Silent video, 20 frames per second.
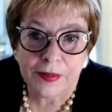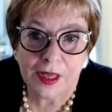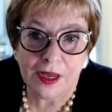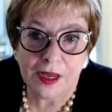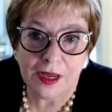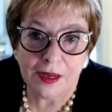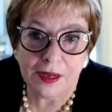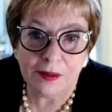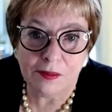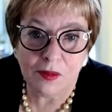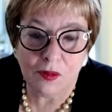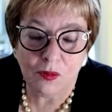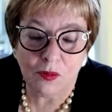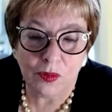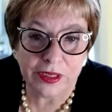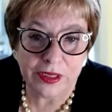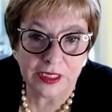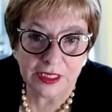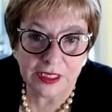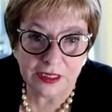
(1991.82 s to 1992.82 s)

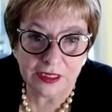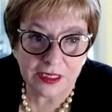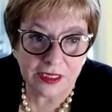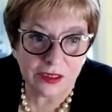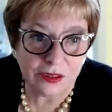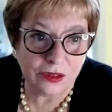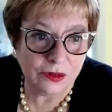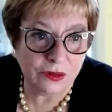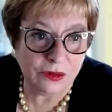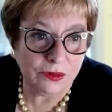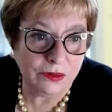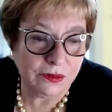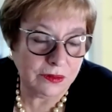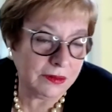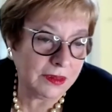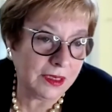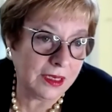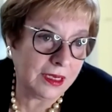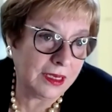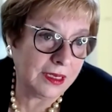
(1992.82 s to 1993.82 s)
willing to,
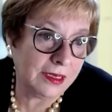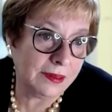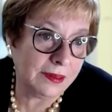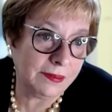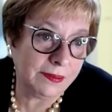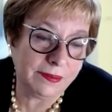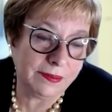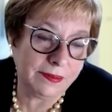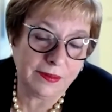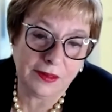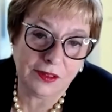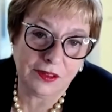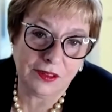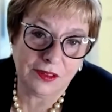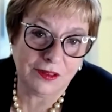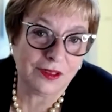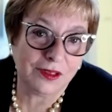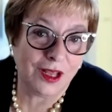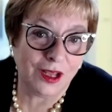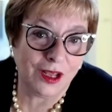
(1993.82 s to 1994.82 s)

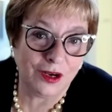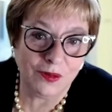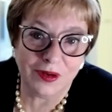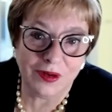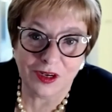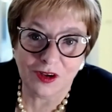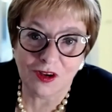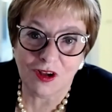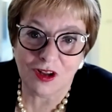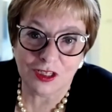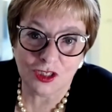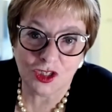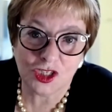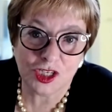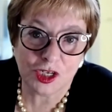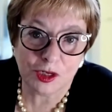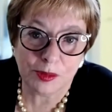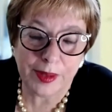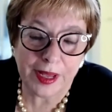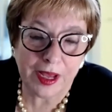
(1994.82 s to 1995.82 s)
I don't want to call it
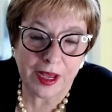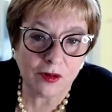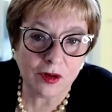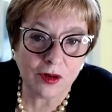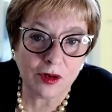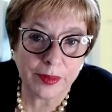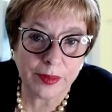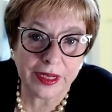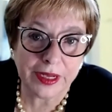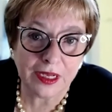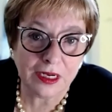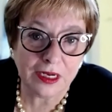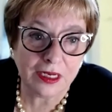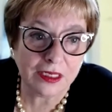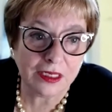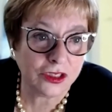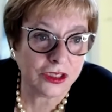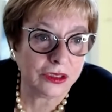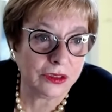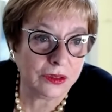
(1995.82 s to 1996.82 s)
share power, but
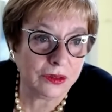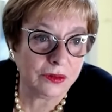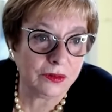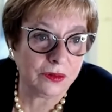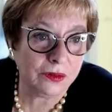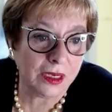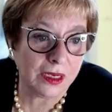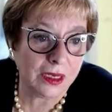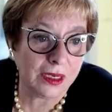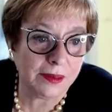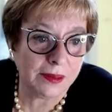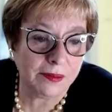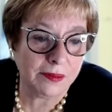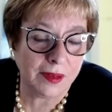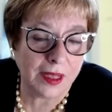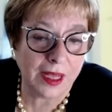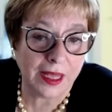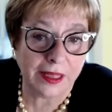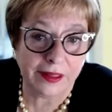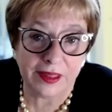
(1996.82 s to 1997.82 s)
to,
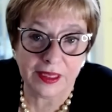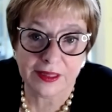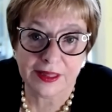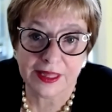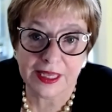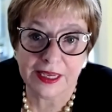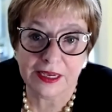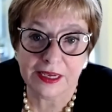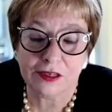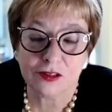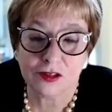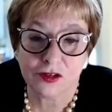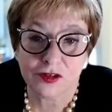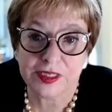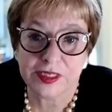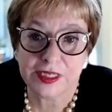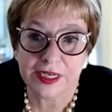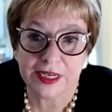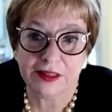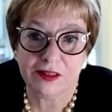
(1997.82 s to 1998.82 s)
I think they
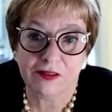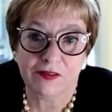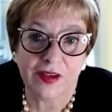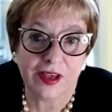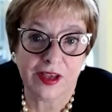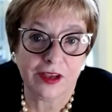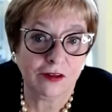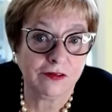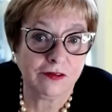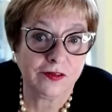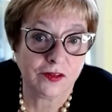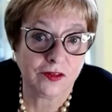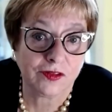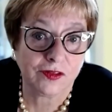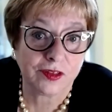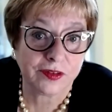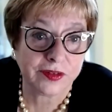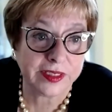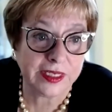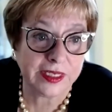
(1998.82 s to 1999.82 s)
understand the value of
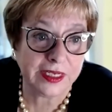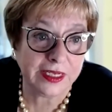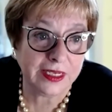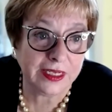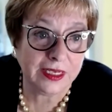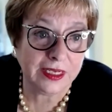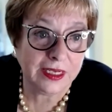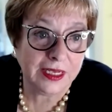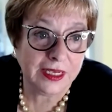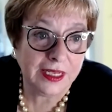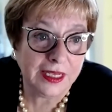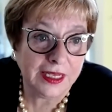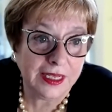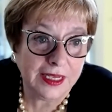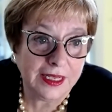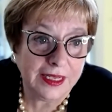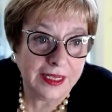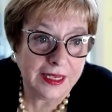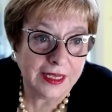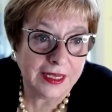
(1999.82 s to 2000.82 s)
diversity,
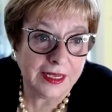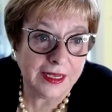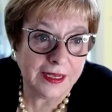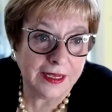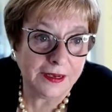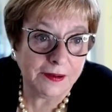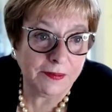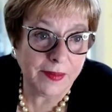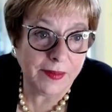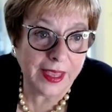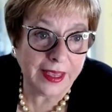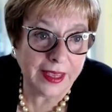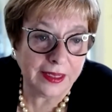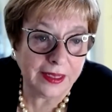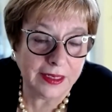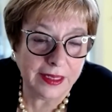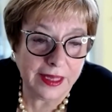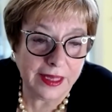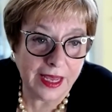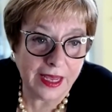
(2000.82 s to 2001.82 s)

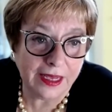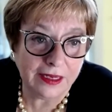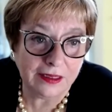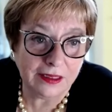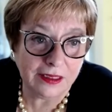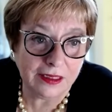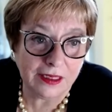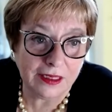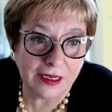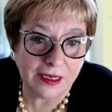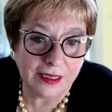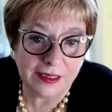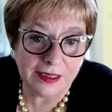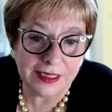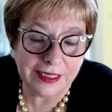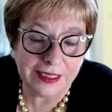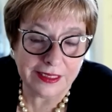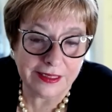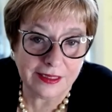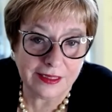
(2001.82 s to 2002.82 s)
and that
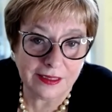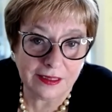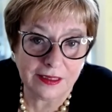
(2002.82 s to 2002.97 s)
these